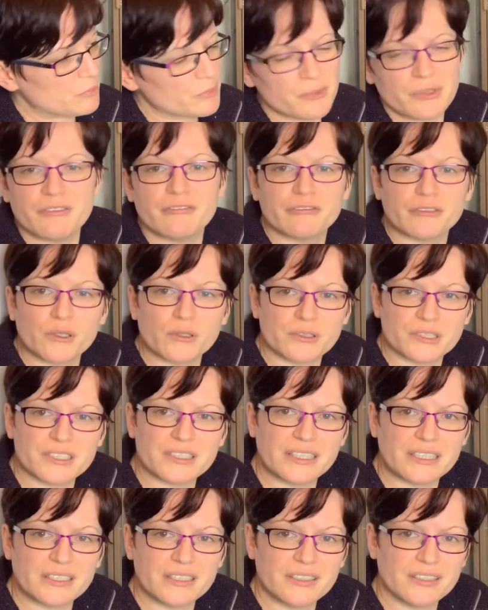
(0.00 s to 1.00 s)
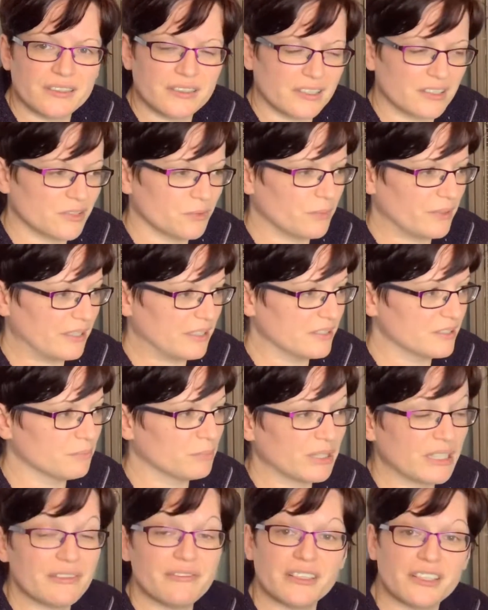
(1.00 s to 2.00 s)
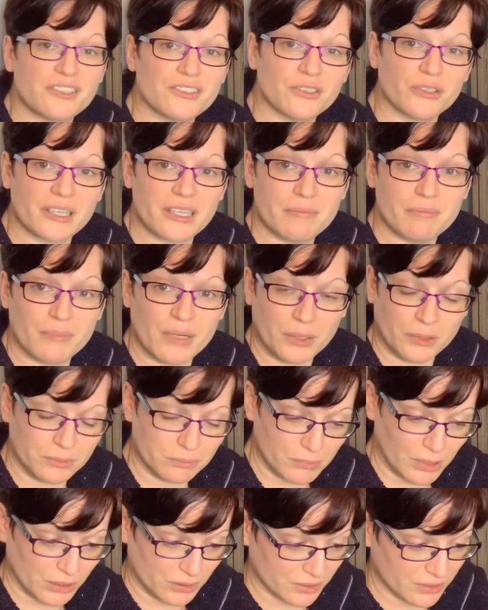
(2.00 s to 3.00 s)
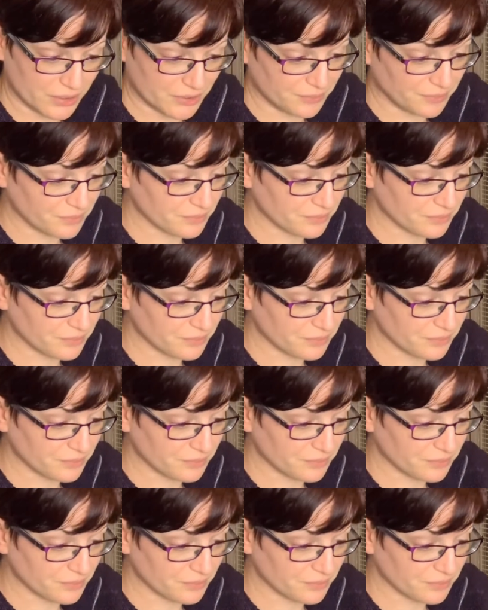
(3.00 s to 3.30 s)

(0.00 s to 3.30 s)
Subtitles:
between 4 and 6 weeks, but if they're stuck in molt,